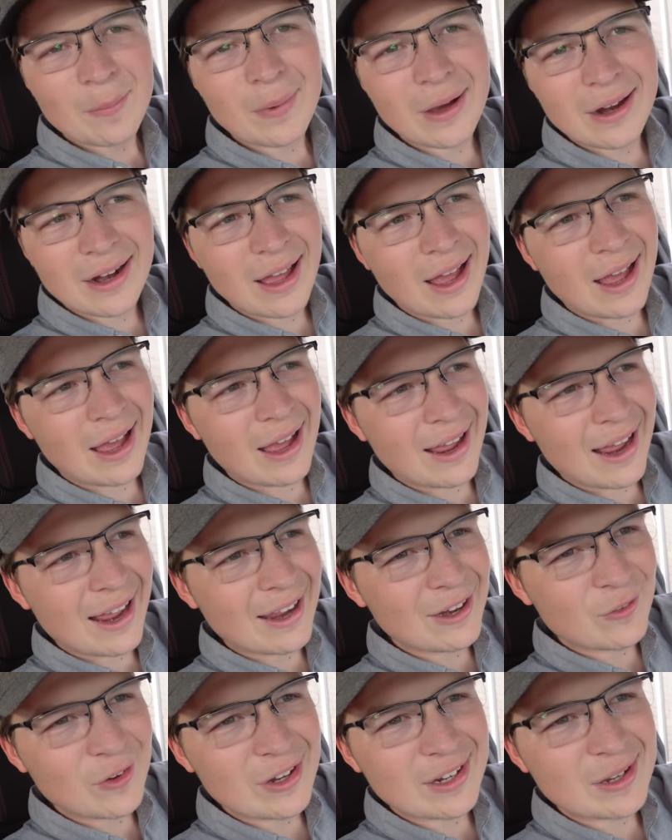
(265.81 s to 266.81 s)
but uh,
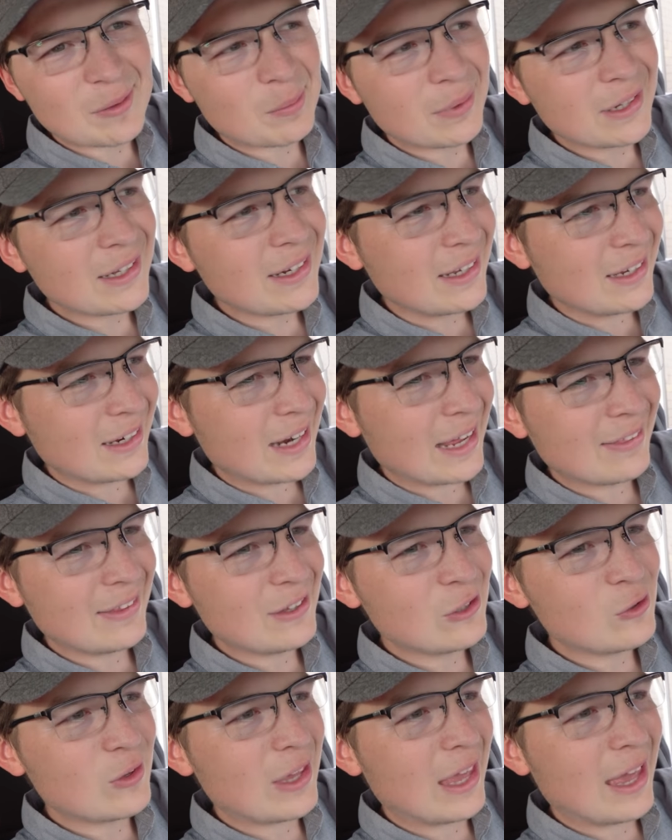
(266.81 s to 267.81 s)
I agree completely, and I
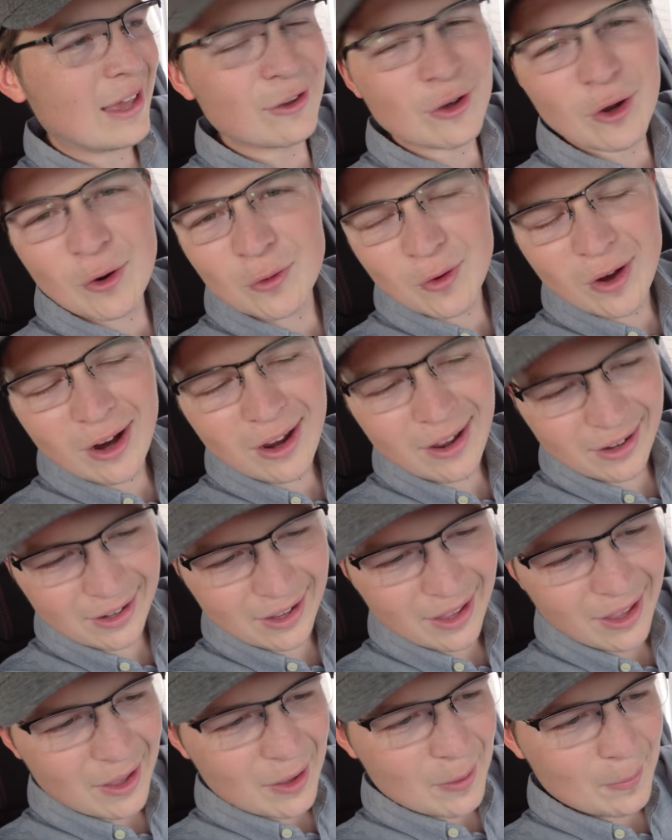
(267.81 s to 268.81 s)
think you can't go
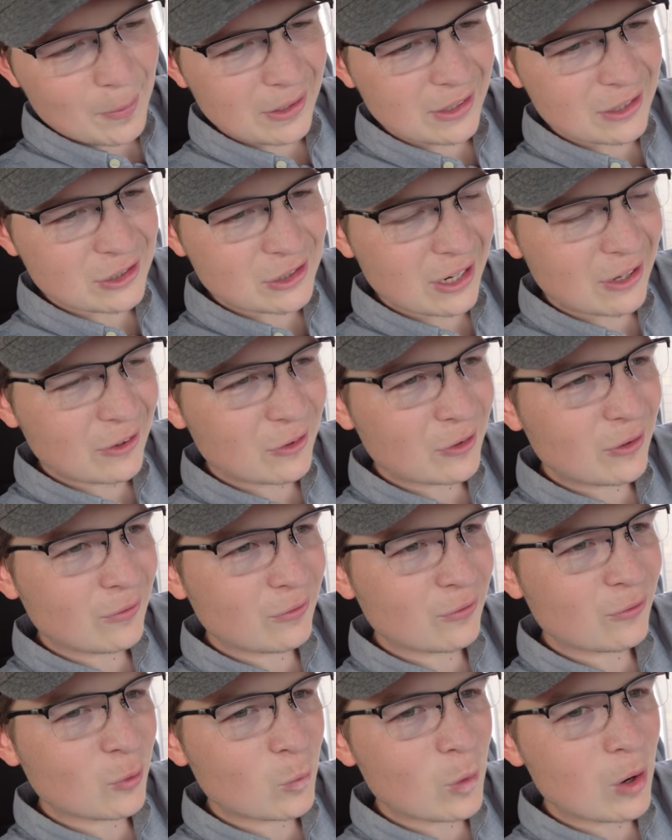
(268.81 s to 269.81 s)
wrong. But in general,
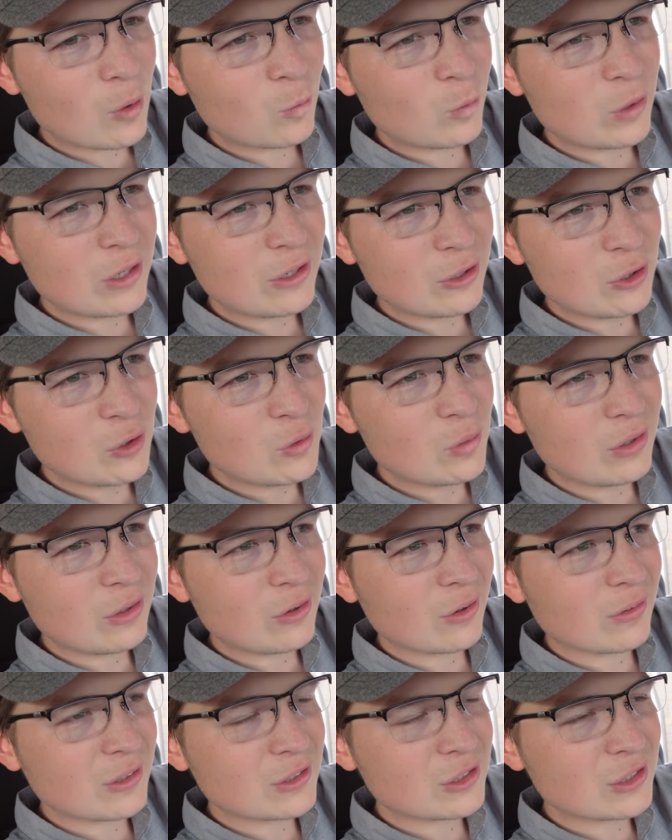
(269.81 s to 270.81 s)
for what we do
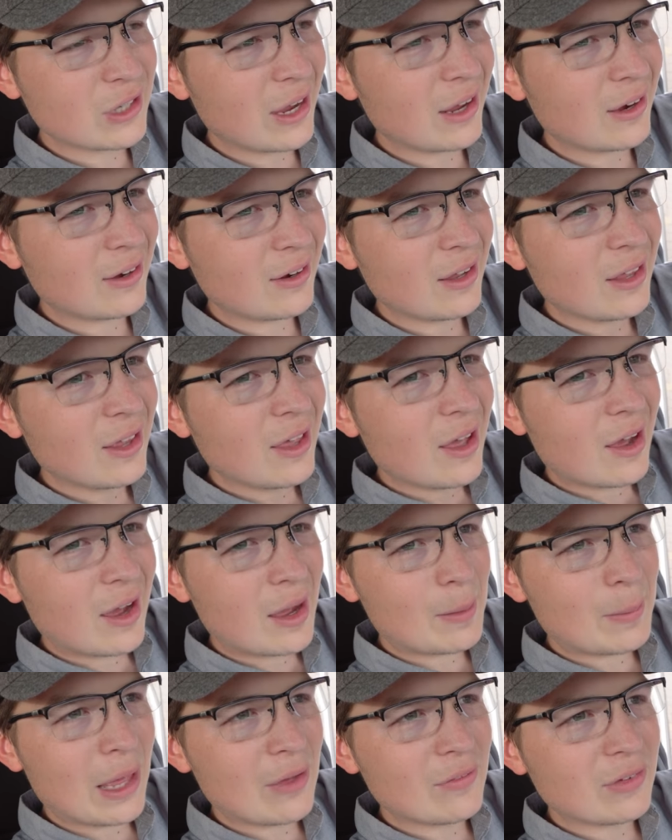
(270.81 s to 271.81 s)
here on the channel,
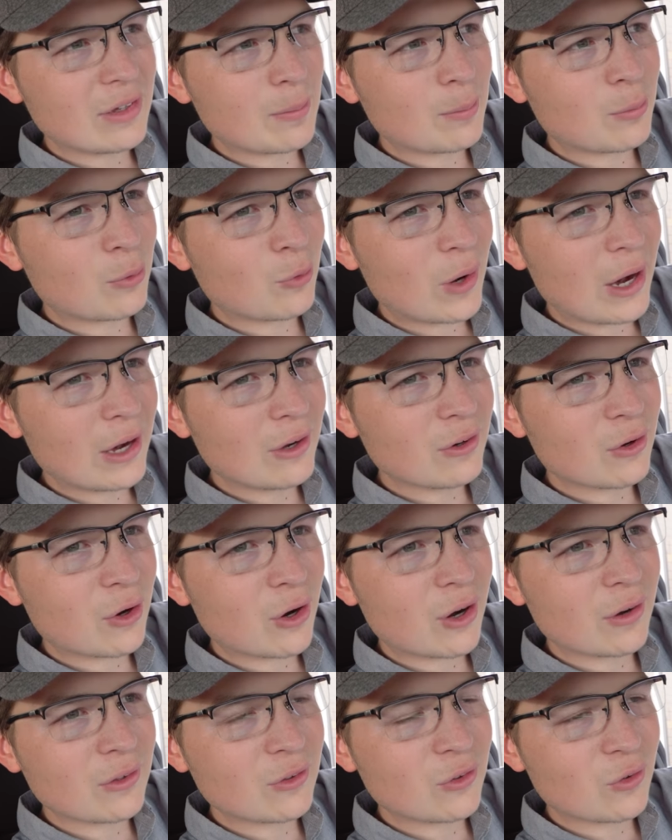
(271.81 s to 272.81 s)
um, having a brighter
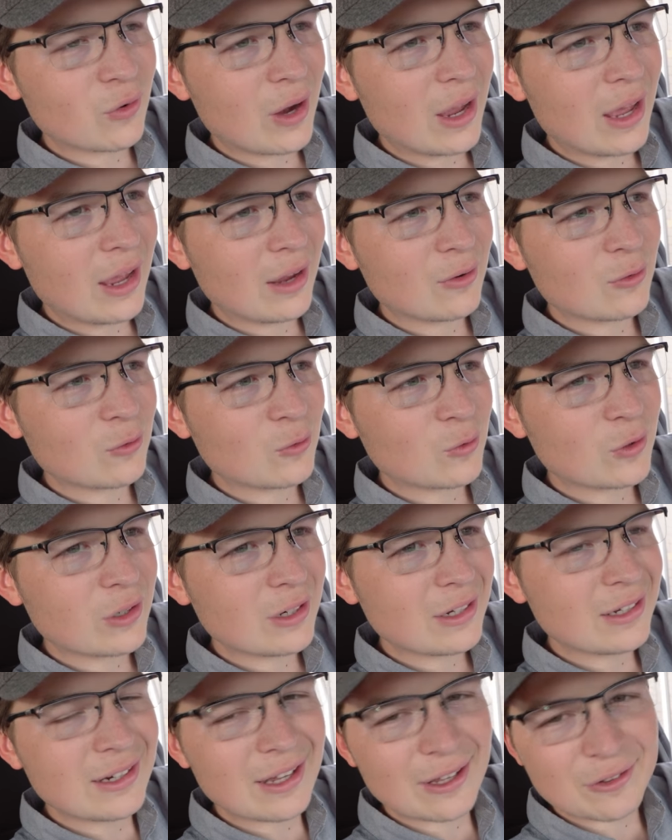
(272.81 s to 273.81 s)
car on the track
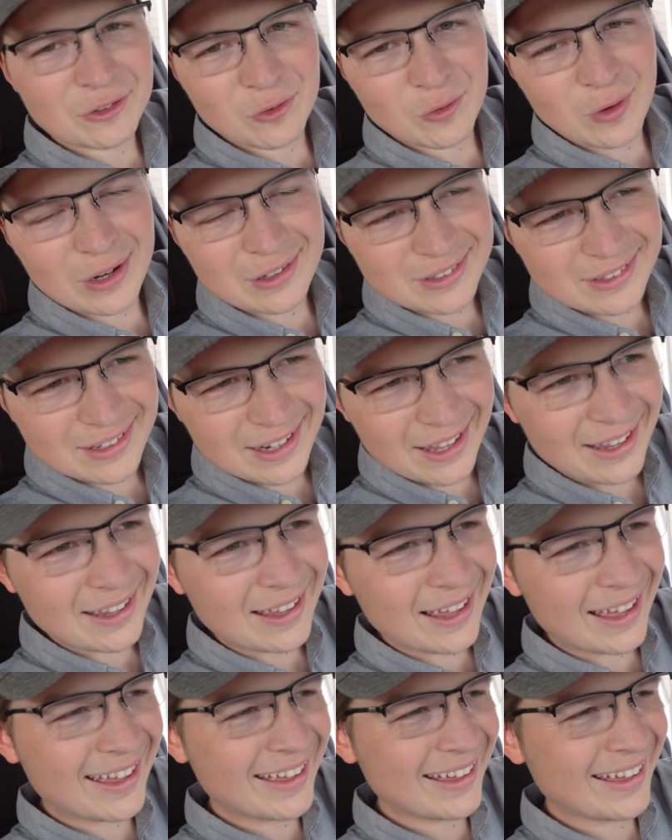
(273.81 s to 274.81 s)
really does
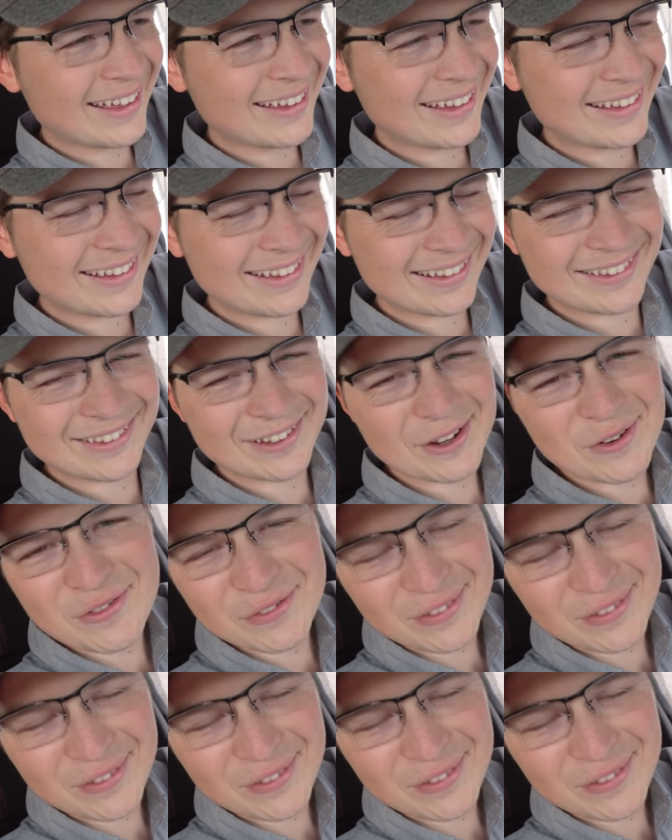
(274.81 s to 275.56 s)
resonate. It's so